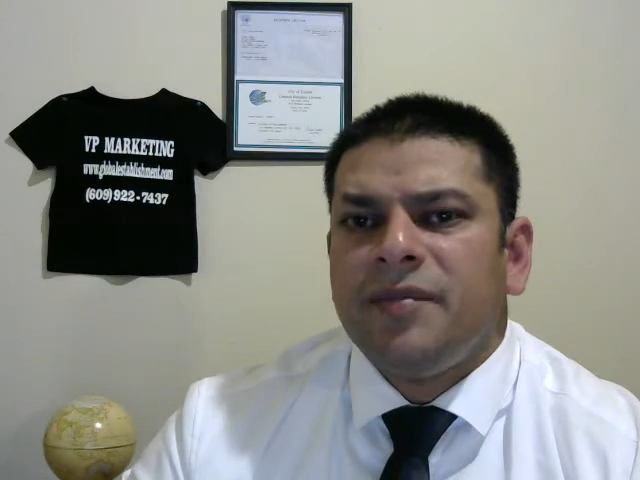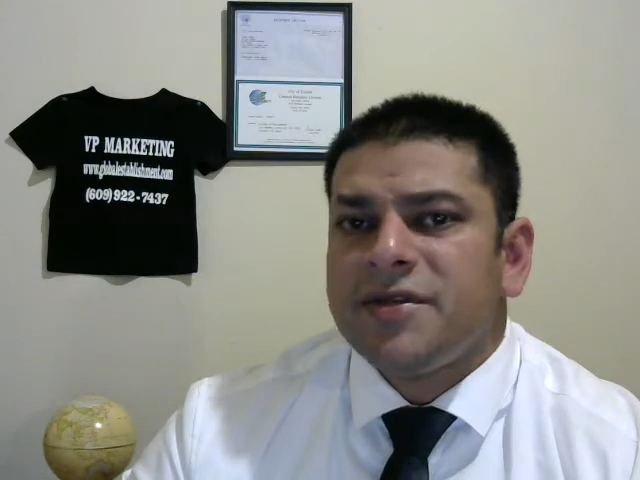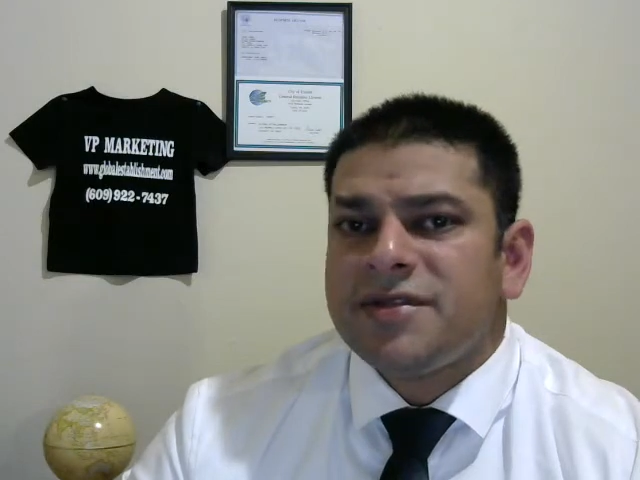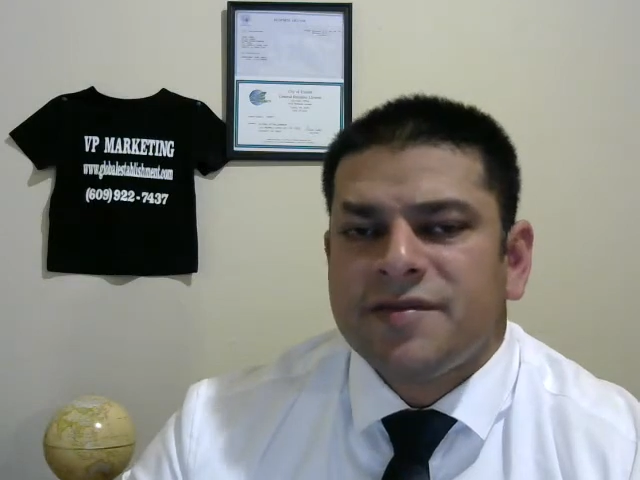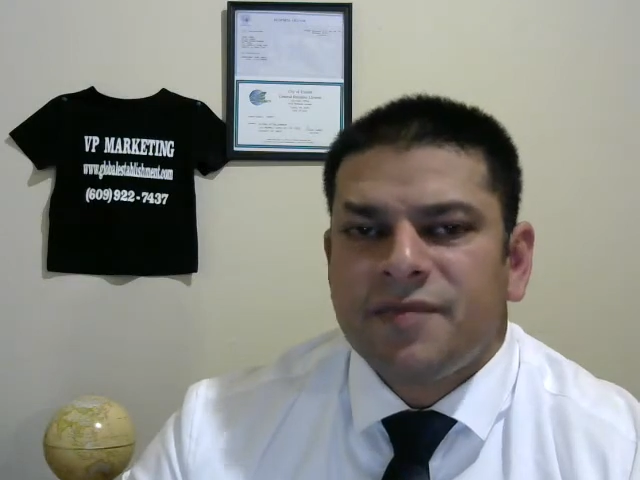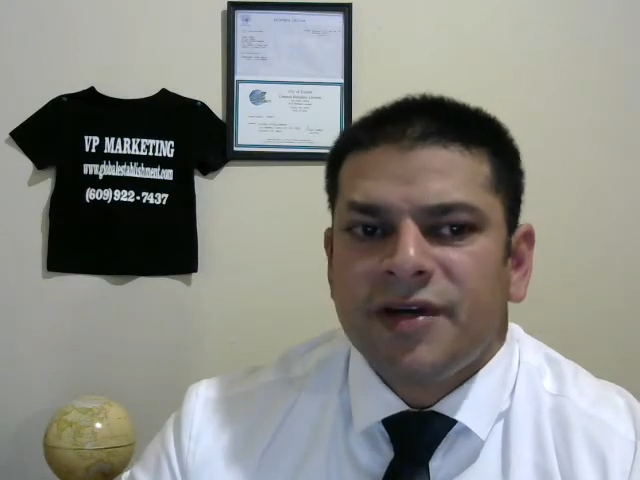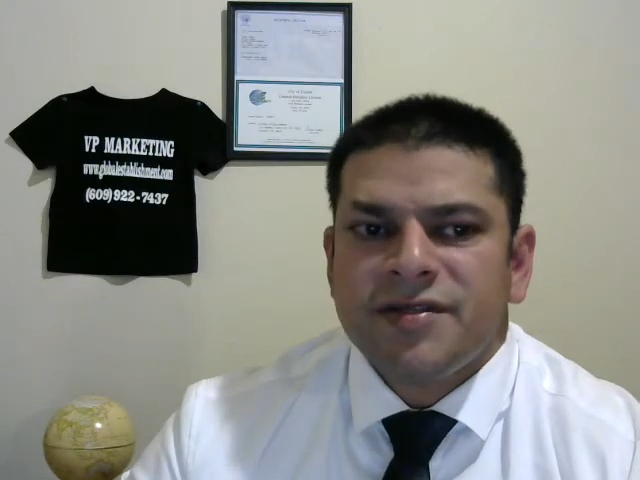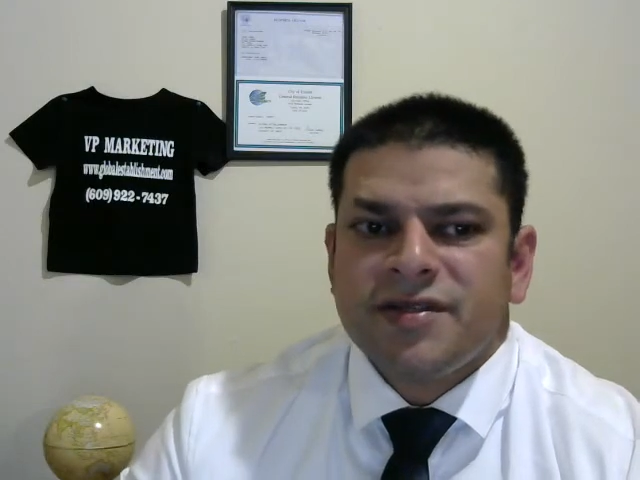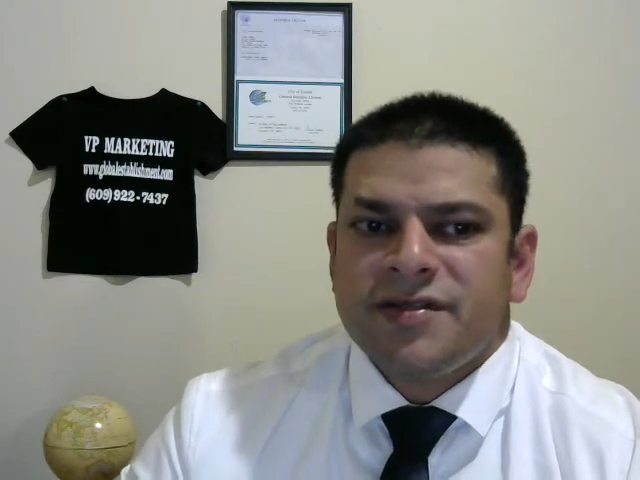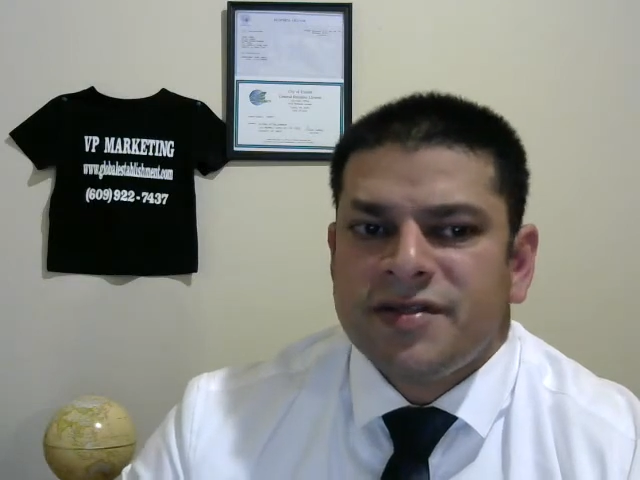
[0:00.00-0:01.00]
business
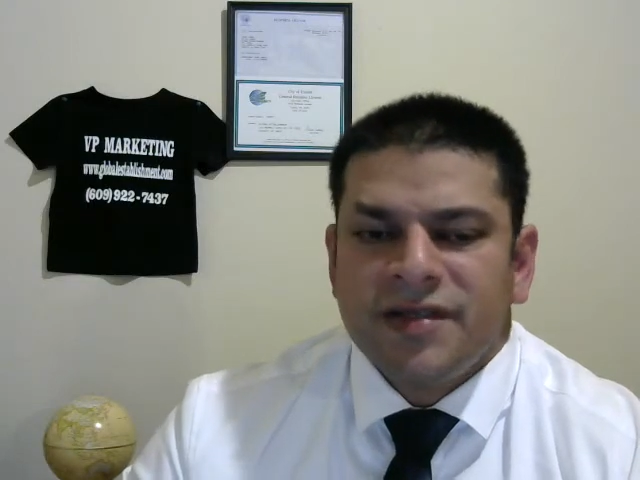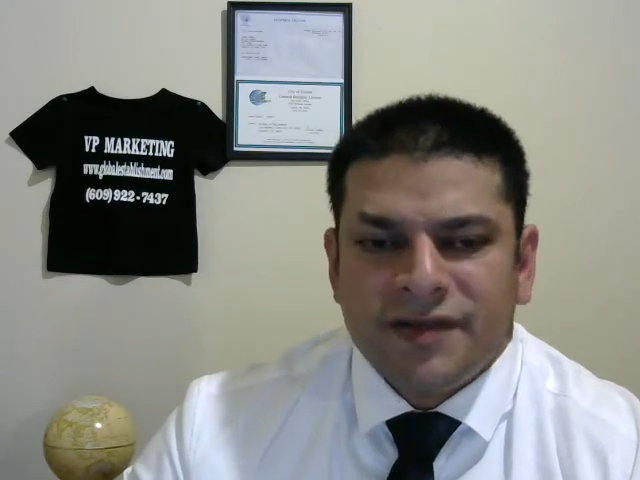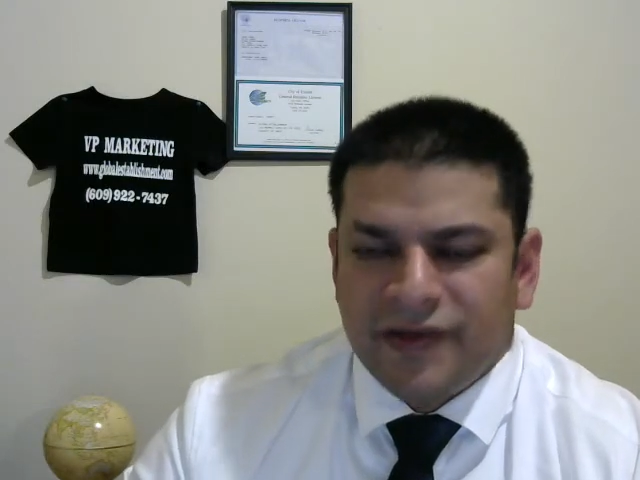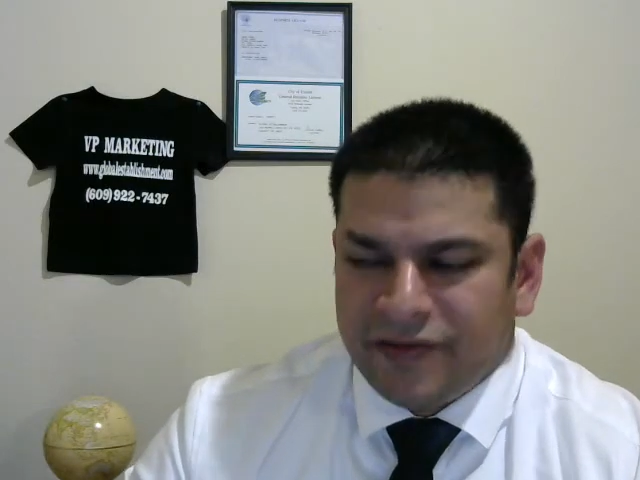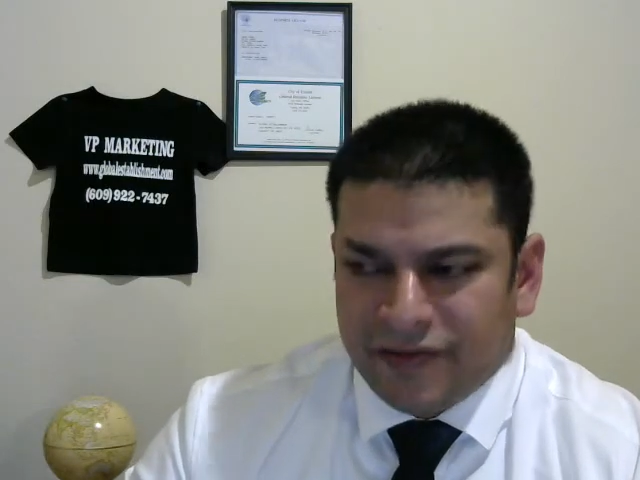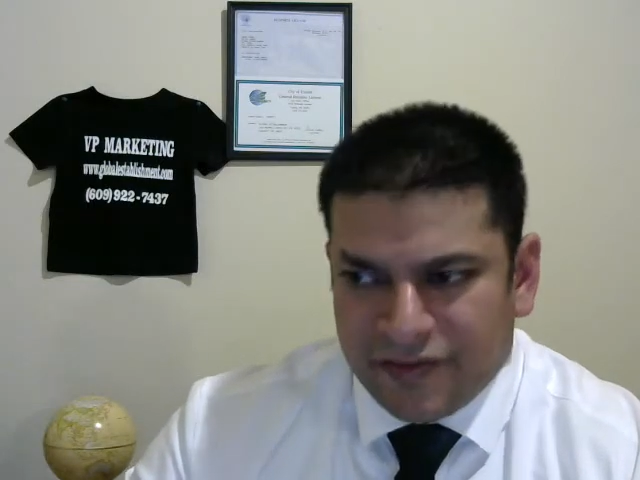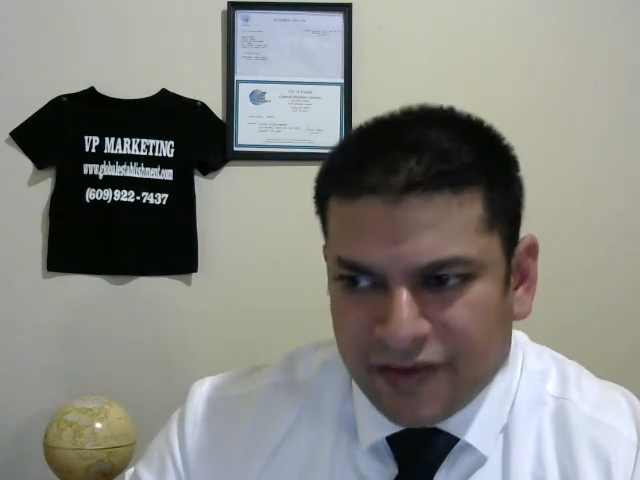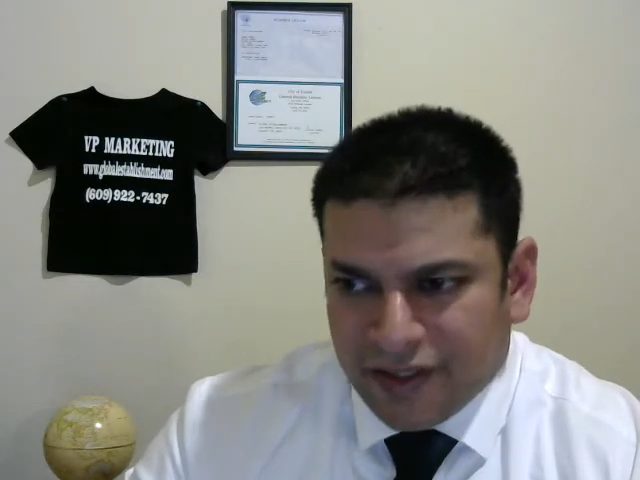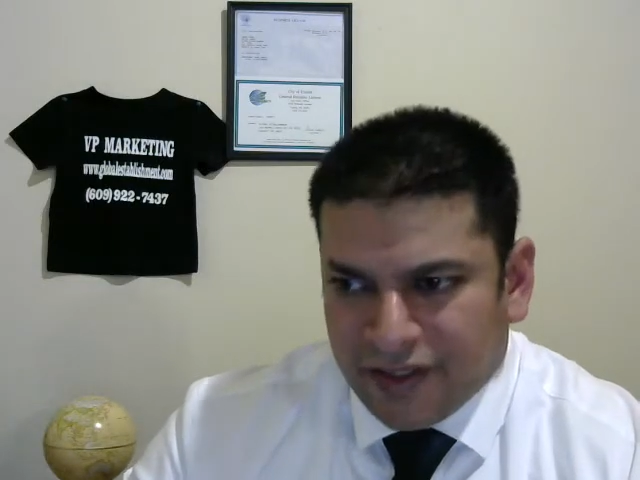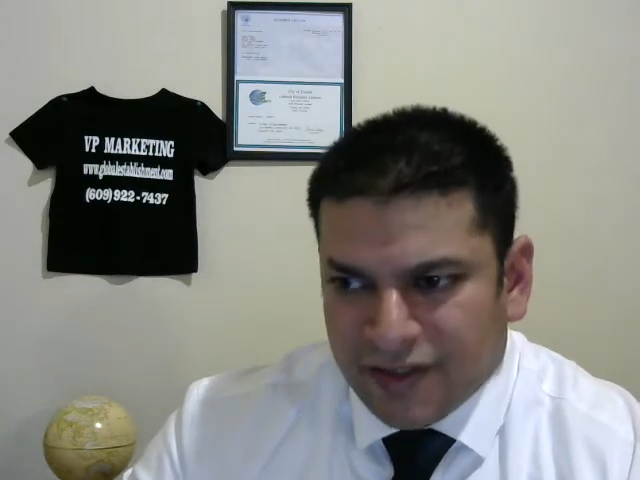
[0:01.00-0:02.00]
presence is just
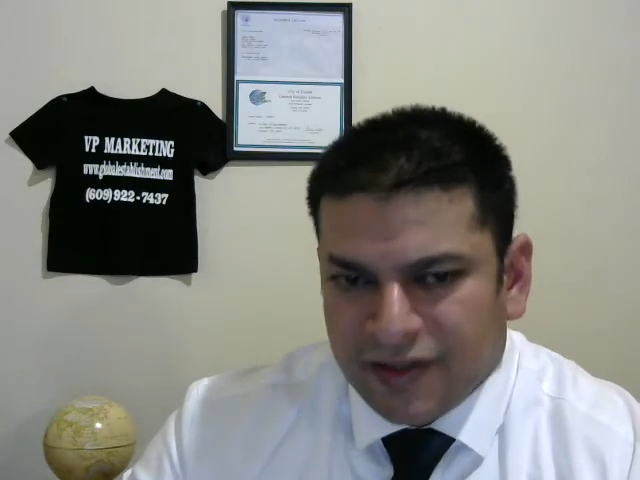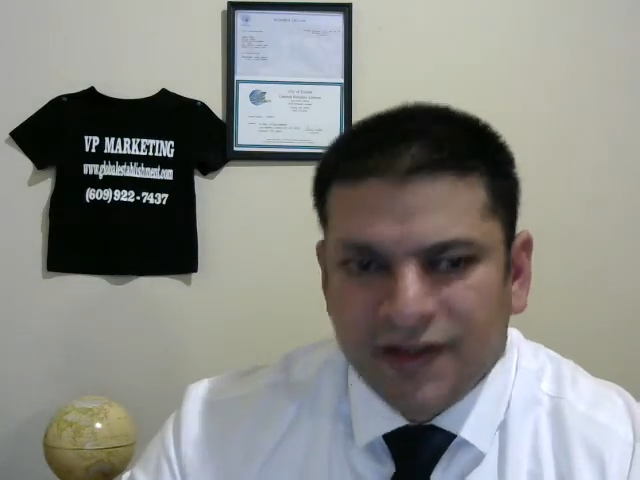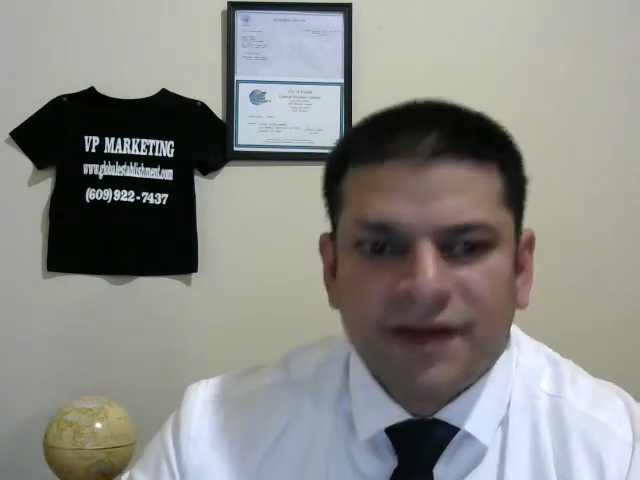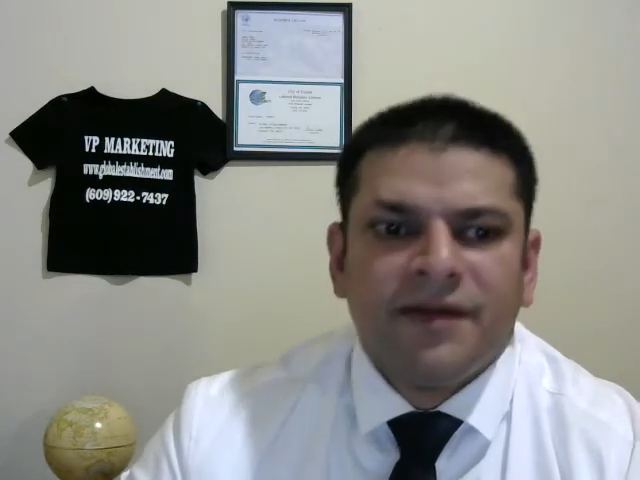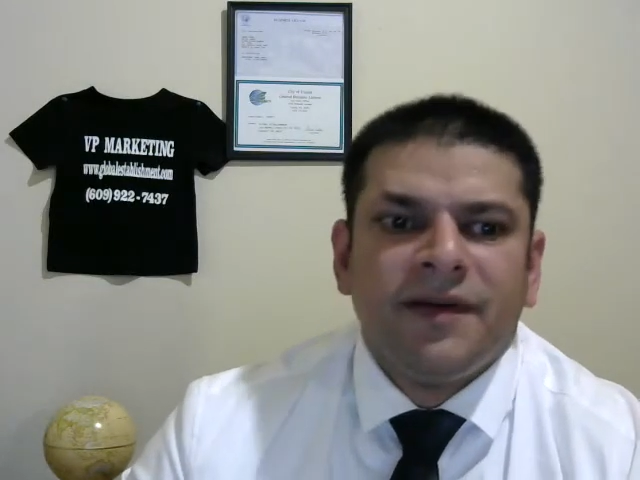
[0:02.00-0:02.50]
not going to cut it.